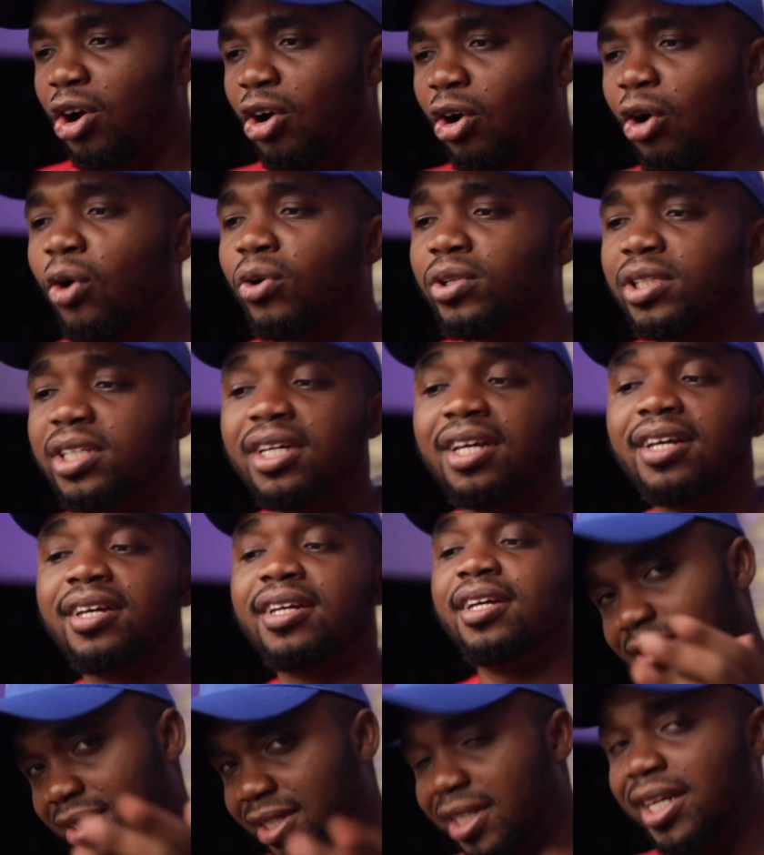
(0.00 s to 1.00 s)
called
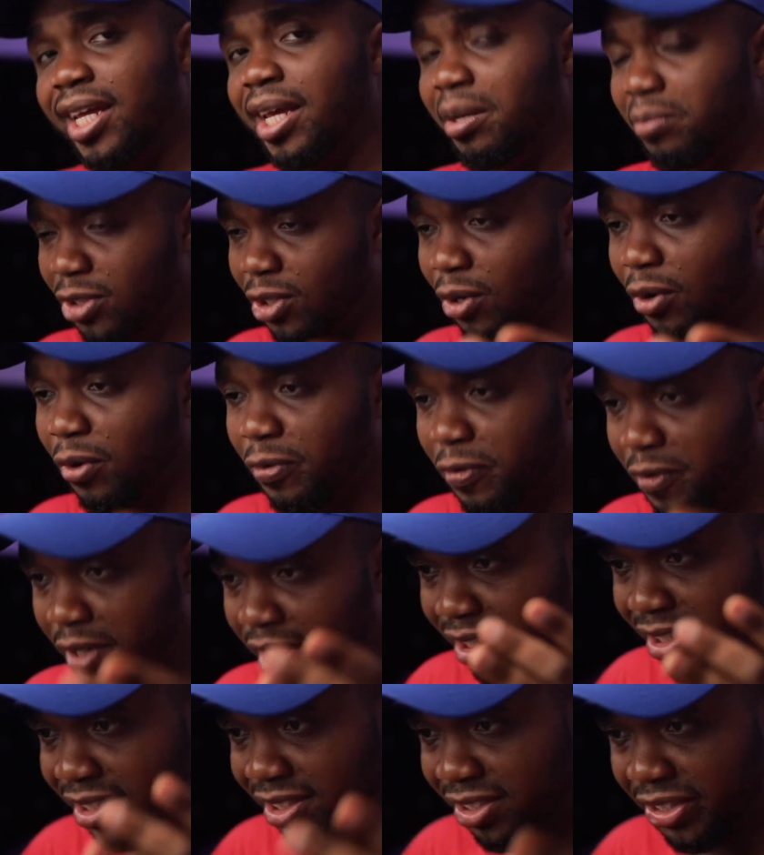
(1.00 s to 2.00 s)
the names of
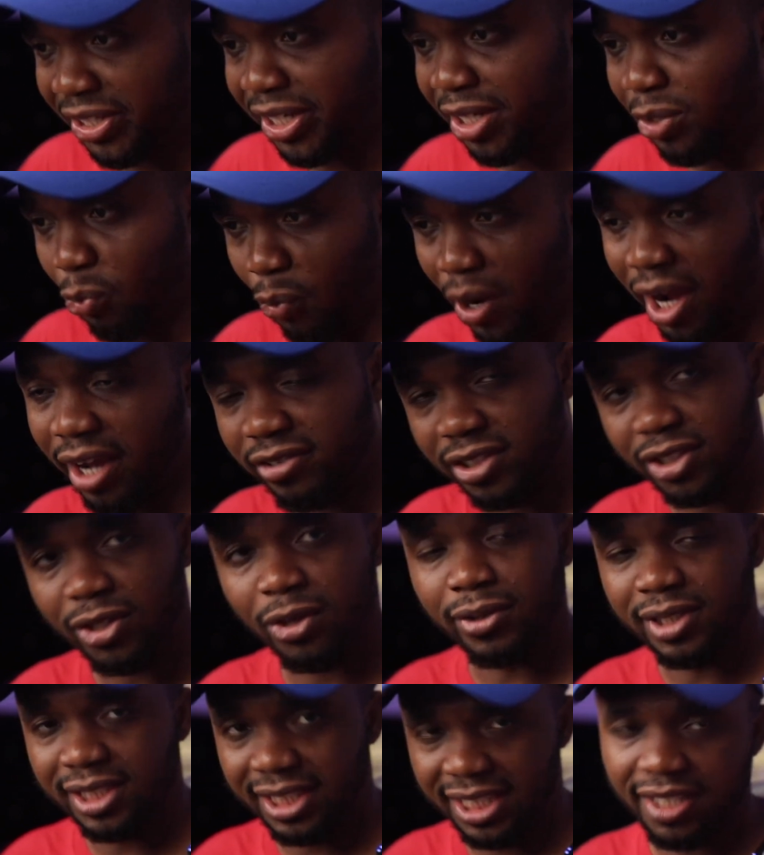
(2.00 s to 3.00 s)
his three wives
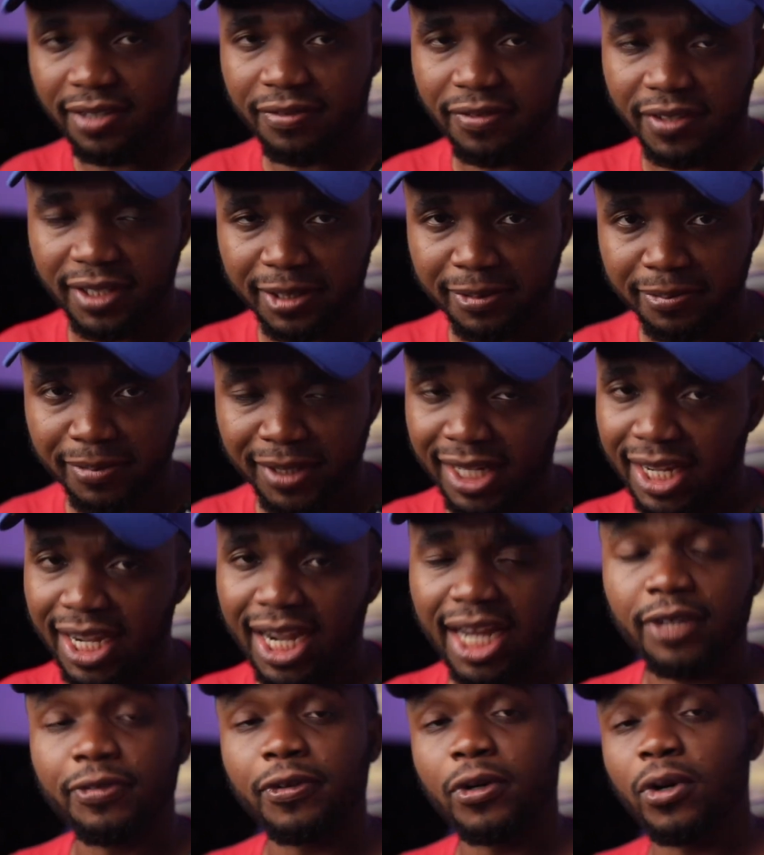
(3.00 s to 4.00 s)
on TV
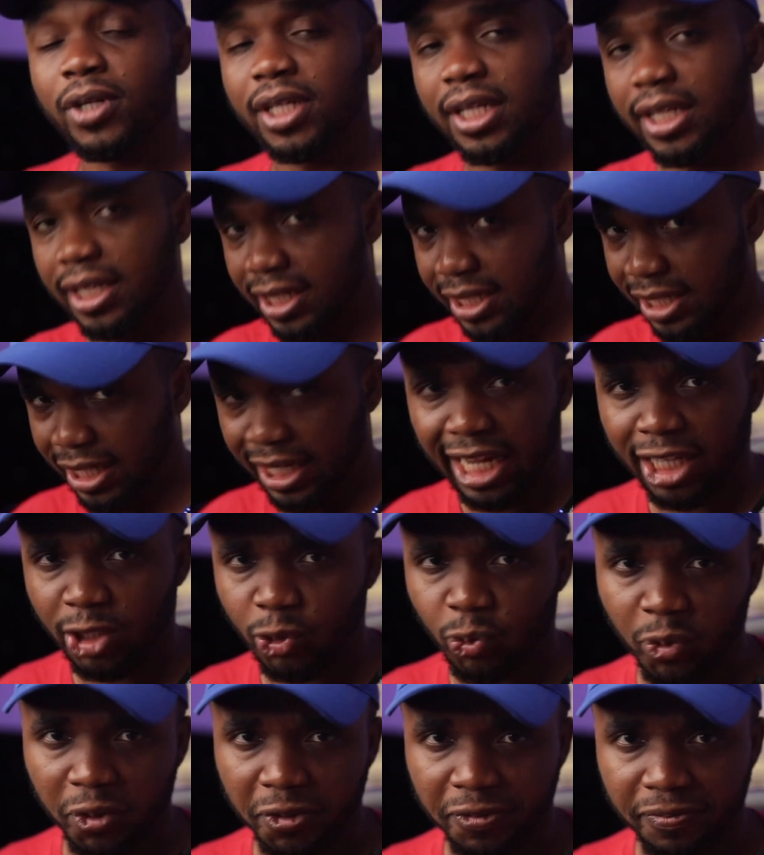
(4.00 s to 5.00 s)
and forgot the
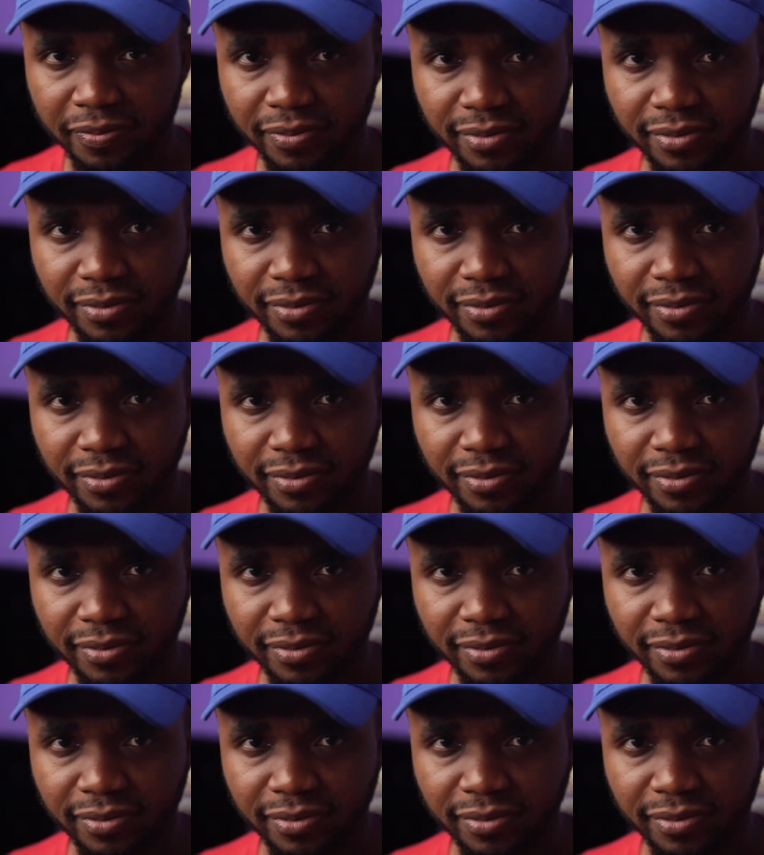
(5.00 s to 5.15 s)
last one.